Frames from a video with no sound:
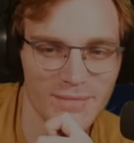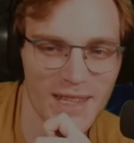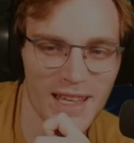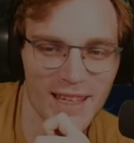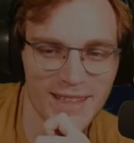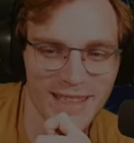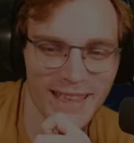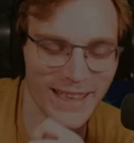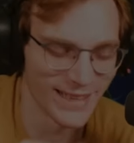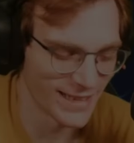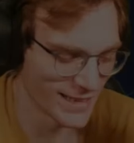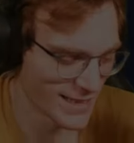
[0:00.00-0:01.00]
That's an
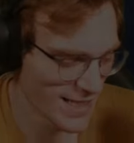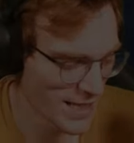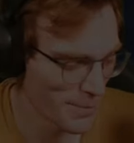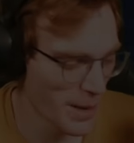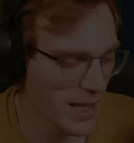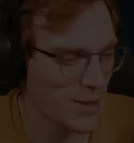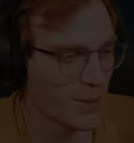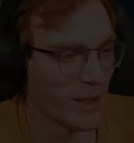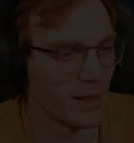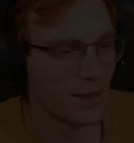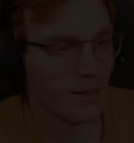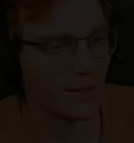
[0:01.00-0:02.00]
ending. See, best one.